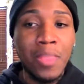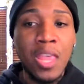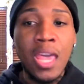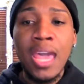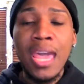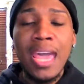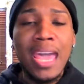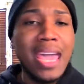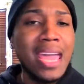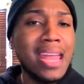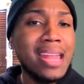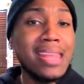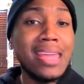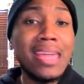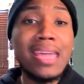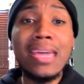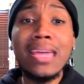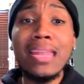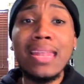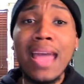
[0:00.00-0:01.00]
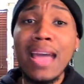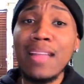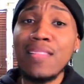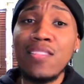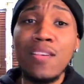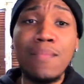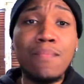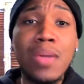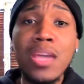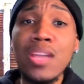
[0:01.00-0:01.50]
And then, not
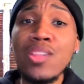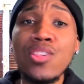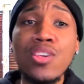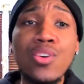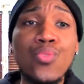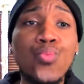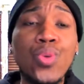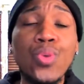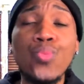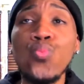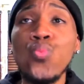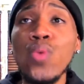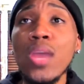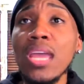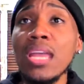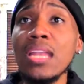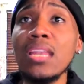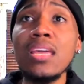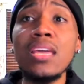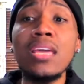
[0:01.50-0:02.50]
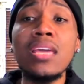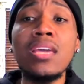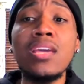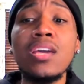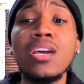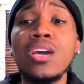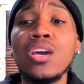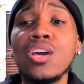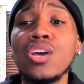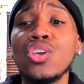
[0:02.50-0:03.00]
to mention with Wendy
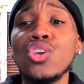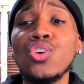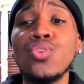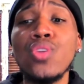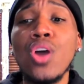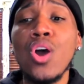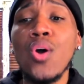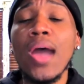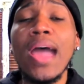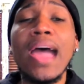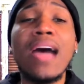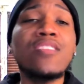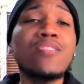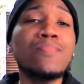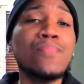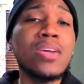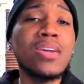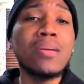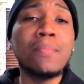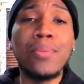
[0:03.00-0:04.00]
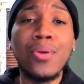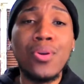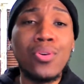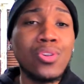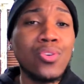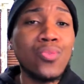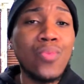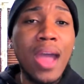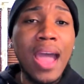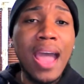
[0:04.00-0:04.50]
you know, house being
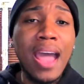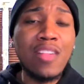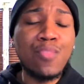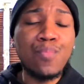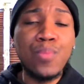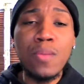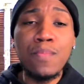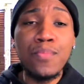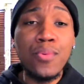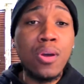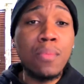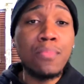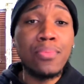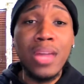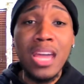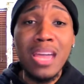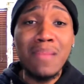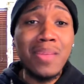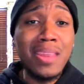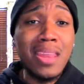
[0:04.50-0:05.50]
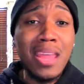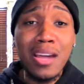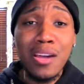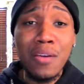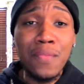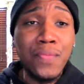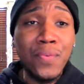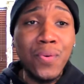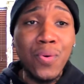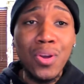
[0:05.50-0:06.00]
burglarized. People are blaming Nneka
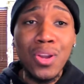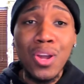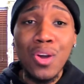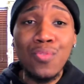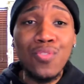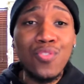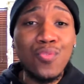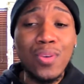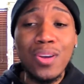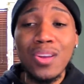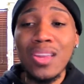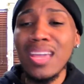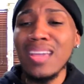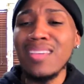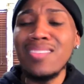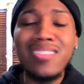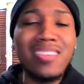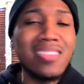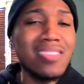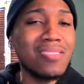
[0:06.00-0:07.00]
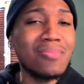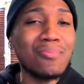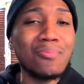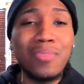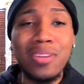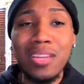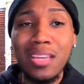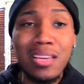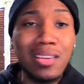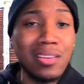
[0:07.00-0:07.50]
for it on Twitter. It's just
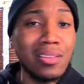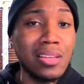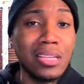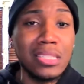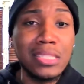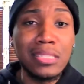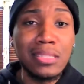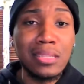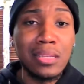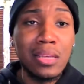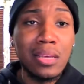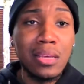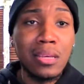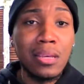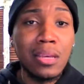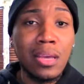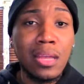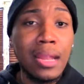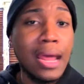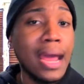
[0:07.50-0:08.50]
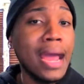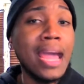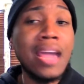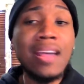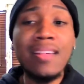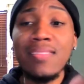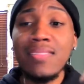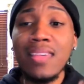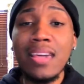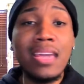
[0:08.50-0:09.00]
ridiculous. Now, I
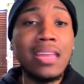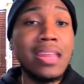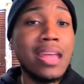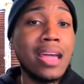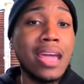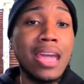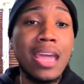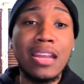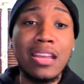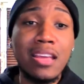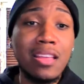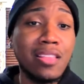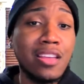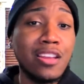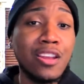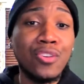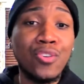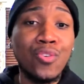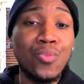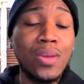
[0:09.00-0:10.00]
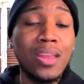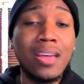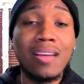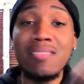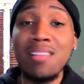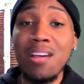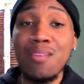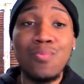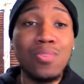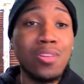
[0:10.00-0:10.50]
ain't saying Nneka had anything to do with it because
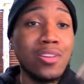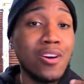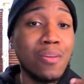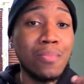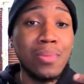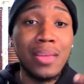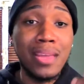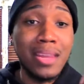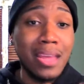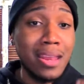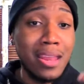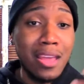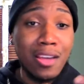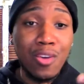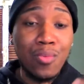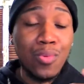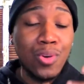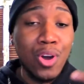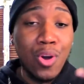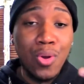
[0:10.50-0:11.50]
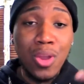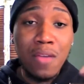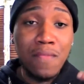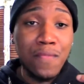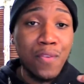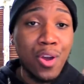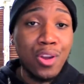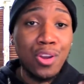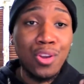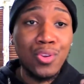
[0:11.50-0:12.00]
I really don't believe that Nneka would go that
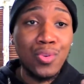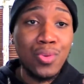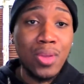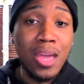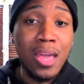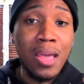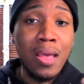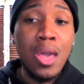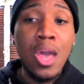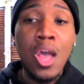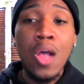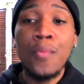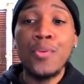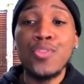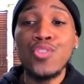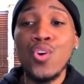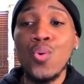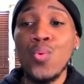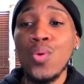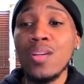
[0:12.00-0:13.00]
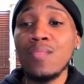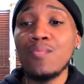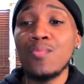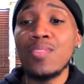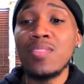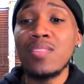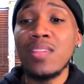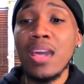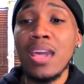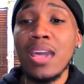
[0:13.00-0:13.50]
far to do that. But someone was
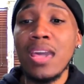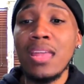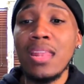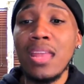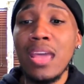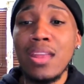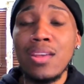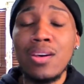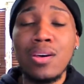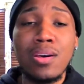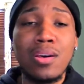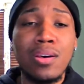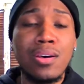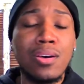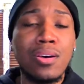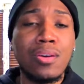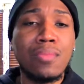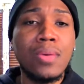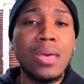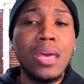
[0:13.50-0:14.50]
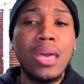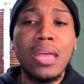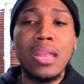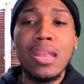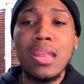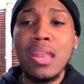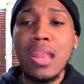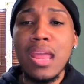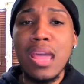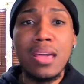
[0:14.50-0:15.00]
saying that uh
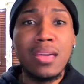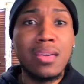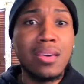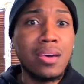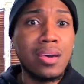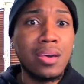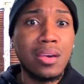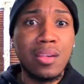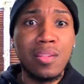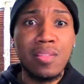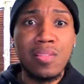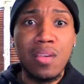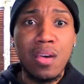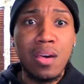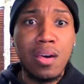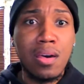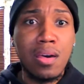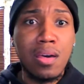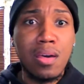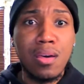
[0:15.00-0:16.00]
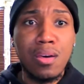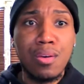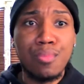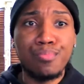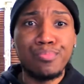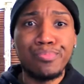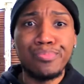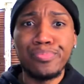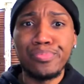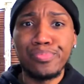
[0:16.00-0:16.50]
Nneka's
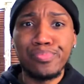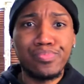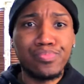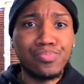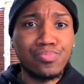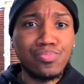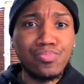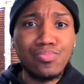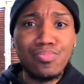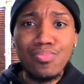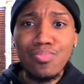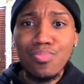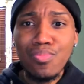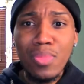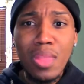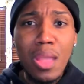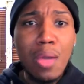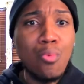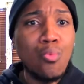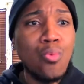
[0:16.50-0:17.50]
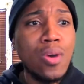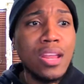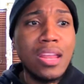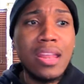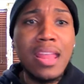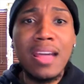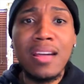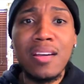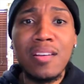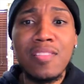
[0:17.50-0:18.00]
um one of
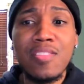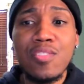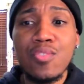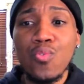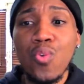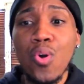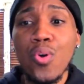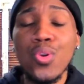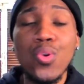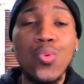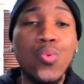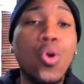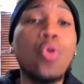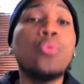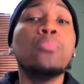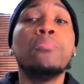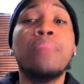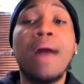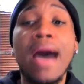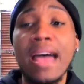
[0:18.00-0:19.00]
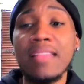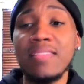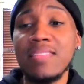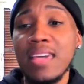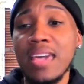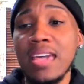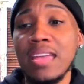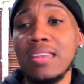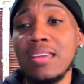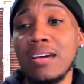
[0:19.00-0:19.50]
Nneka's quote unquote bots
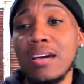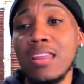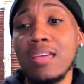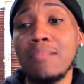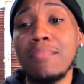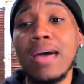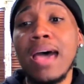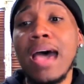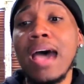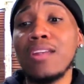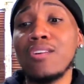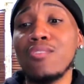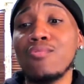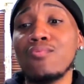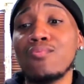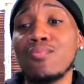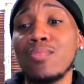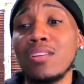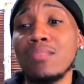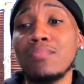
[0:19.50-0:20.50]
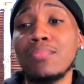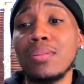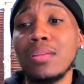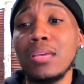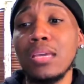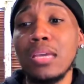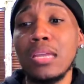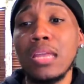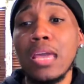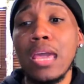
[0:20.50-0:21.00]
had done it, but I don't really
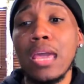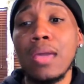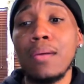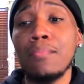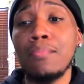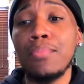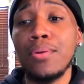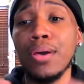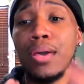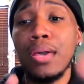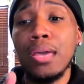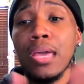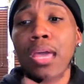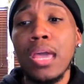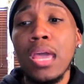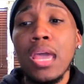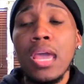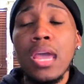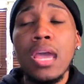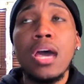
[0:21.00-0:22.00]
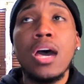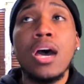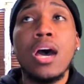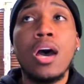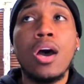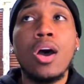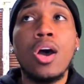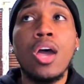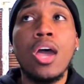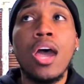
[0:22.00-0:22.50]
believe that. But
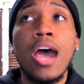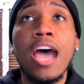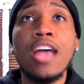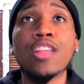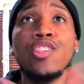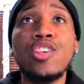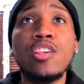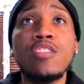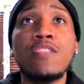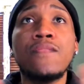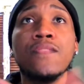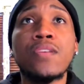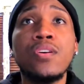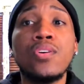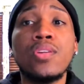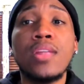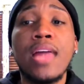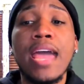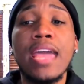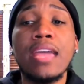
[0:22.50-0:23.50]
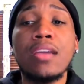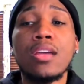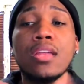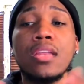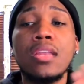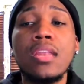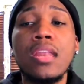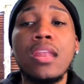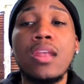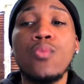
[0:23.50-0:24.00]
I just feel like
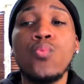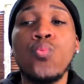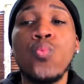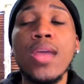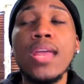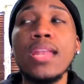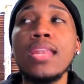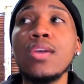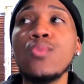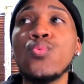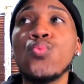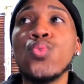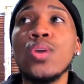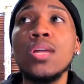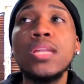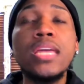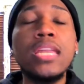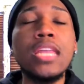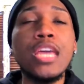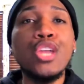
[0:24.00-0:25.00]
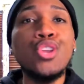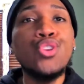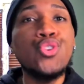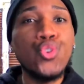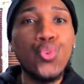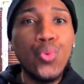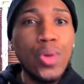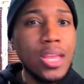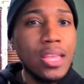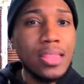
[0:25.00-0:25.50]
Wendy really didn't
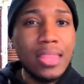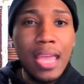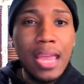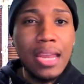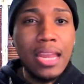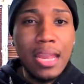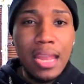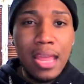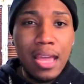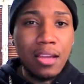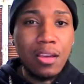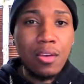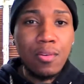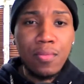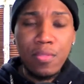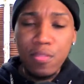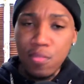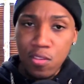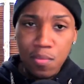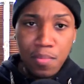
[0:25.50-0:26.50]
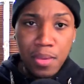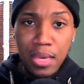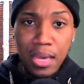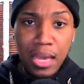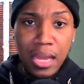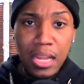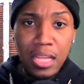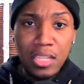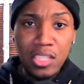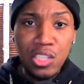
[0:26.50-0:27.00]
do anything to Nneka, to be
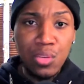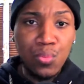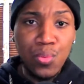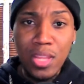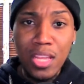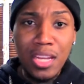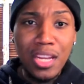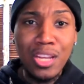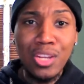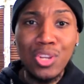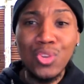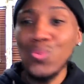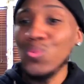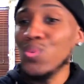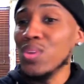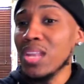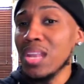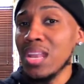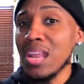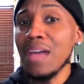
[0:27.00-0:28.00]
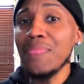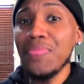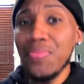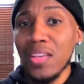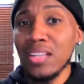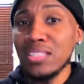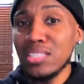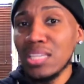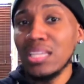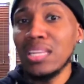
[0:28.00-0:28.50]
honest. She really didn't do
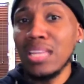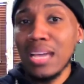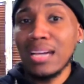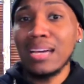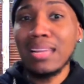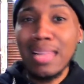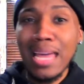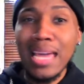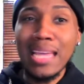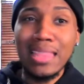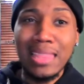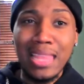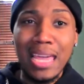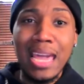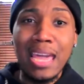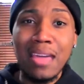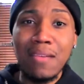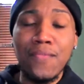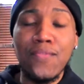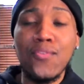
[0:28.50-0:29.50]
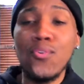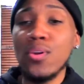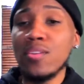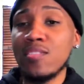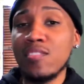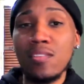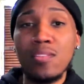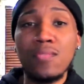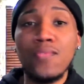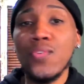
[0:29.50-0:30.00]
nothing to Nneka like that for
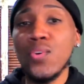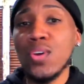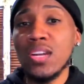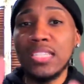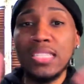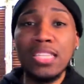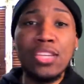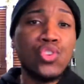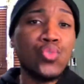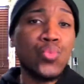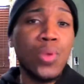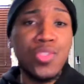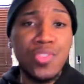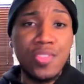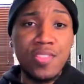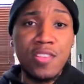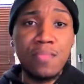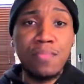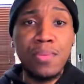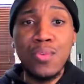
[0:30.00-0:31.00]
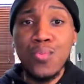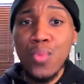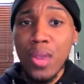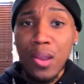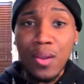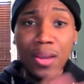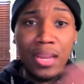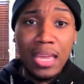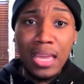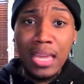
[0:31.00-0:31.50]
to for the situation to be where
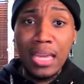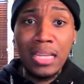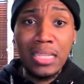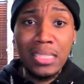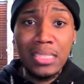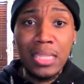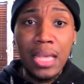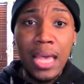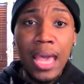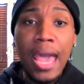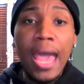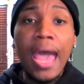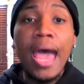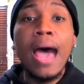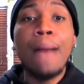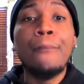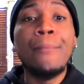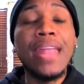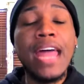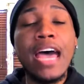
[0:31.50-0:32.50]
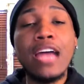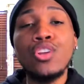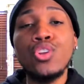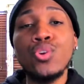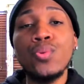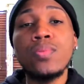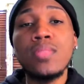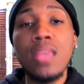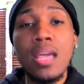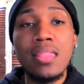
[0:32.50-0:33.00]
it is. But I
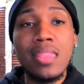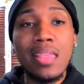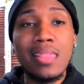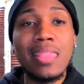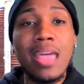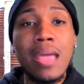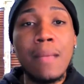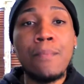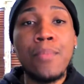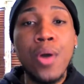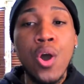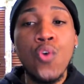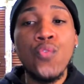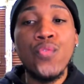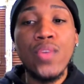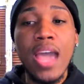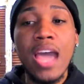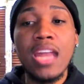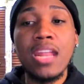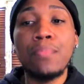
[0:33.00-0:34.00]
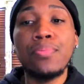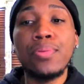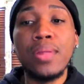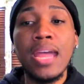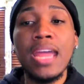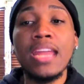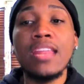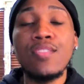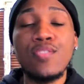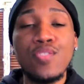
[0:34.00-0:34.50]
do think that they both kind of
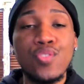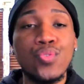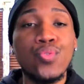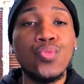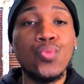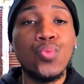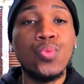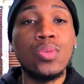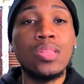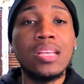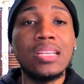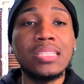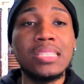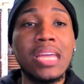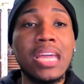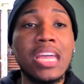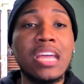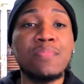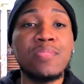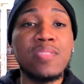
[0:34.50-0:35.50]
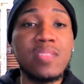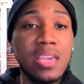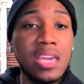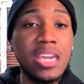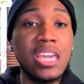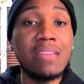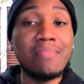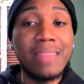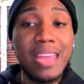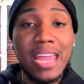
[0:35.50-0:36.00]
played into this damn
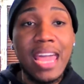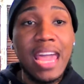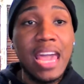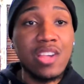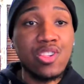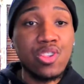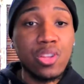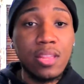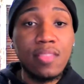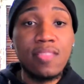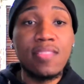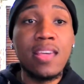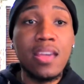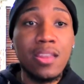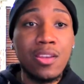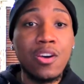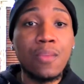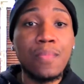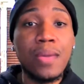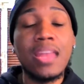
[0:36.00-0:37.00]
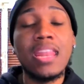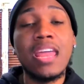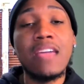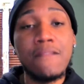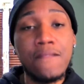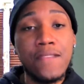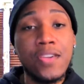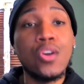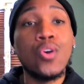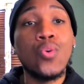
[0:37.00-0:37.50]
scheme that Ashley set up and they
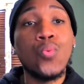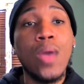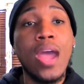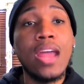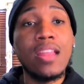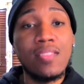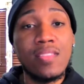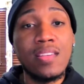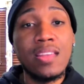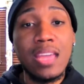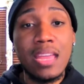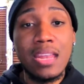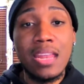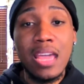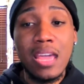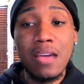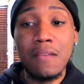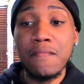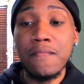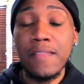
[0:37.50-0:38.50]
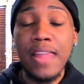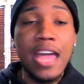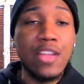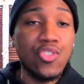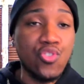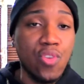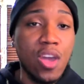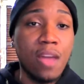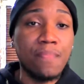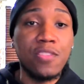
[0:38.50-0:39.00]
fell right into that damn fly
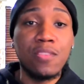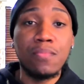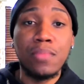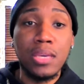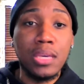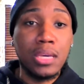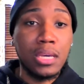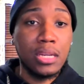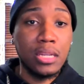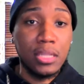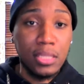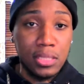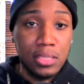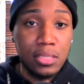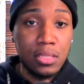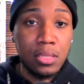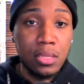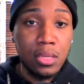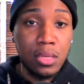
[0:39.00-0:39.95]
trap, to be honest.